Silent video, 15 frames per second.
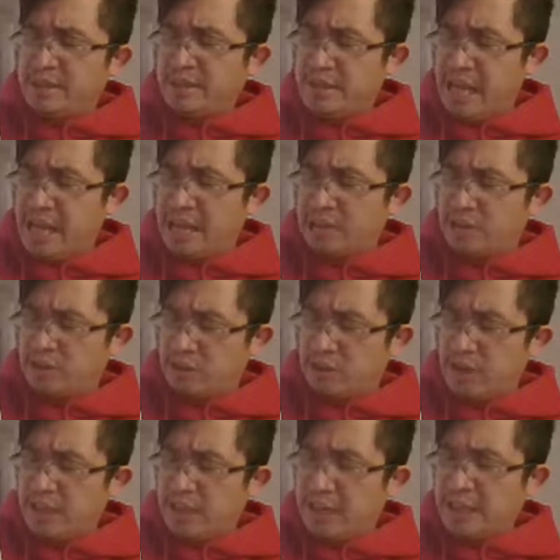is an
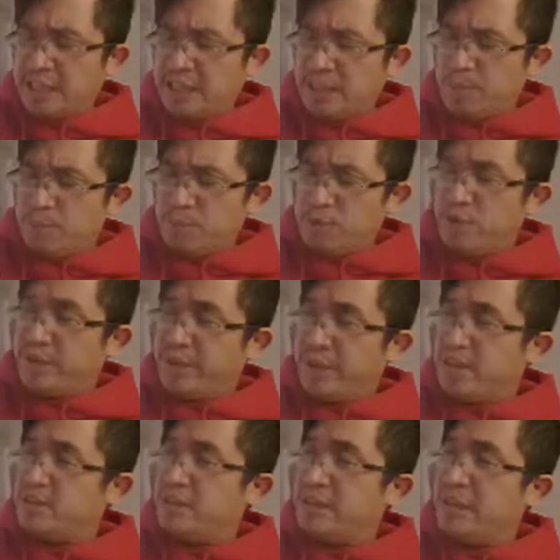answer, except when you
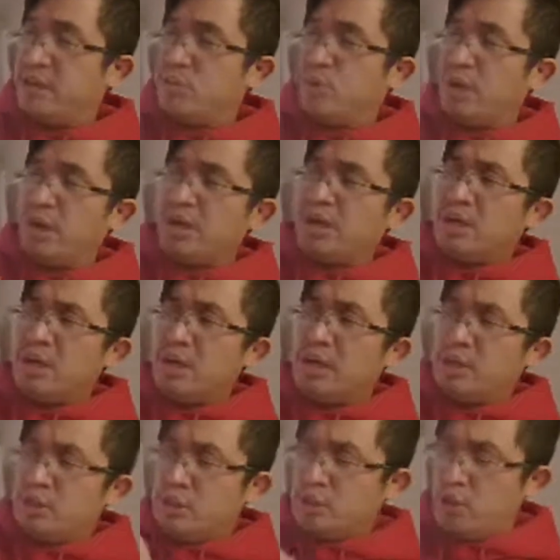get to that wall.
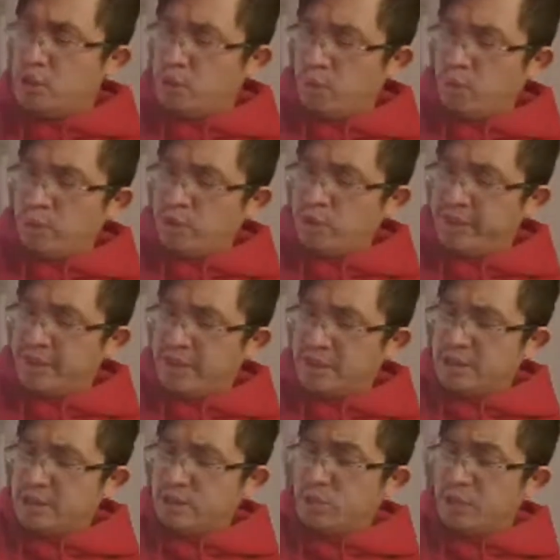So when you get to
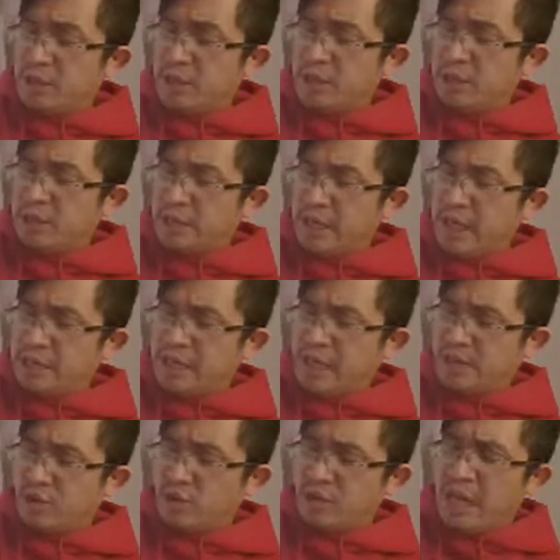the wall and
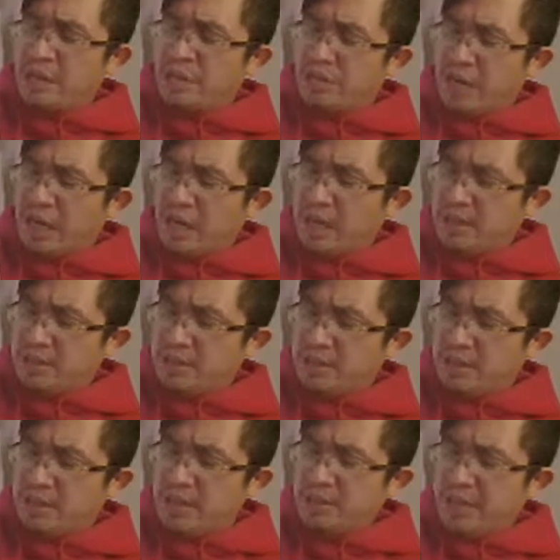that dot,
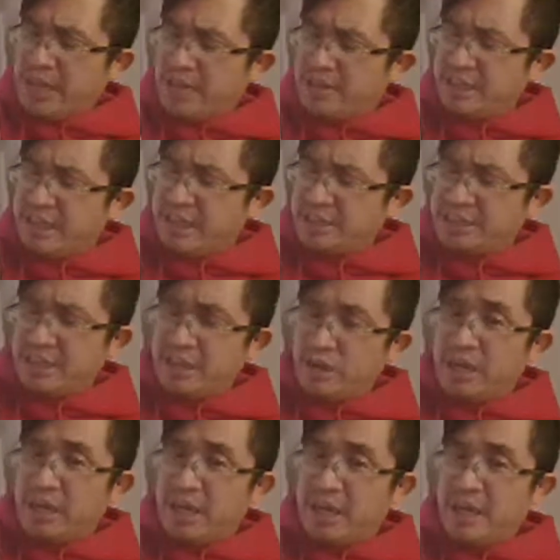that dot's like,
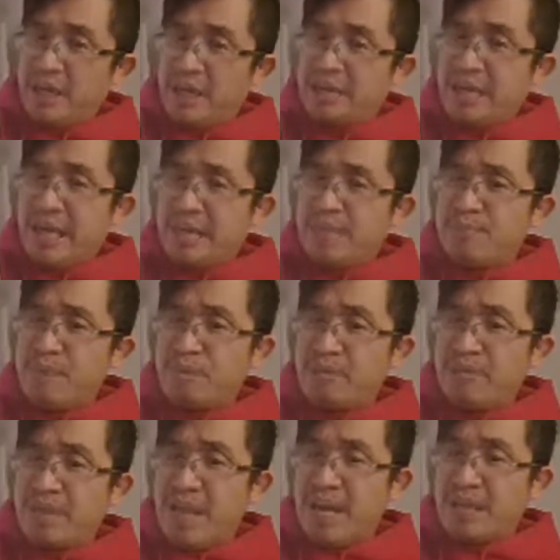okay, that could be one of
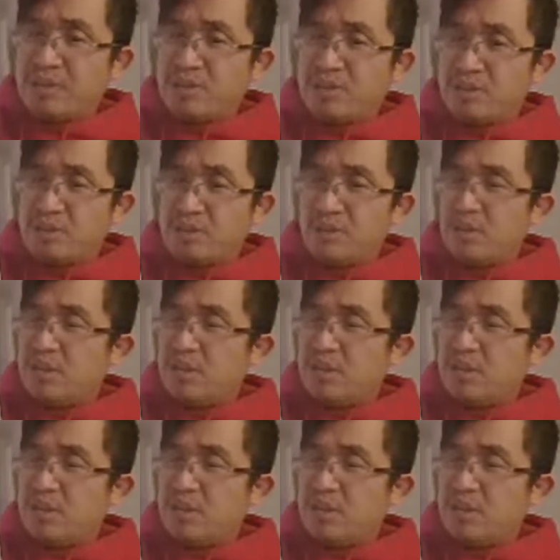the answers.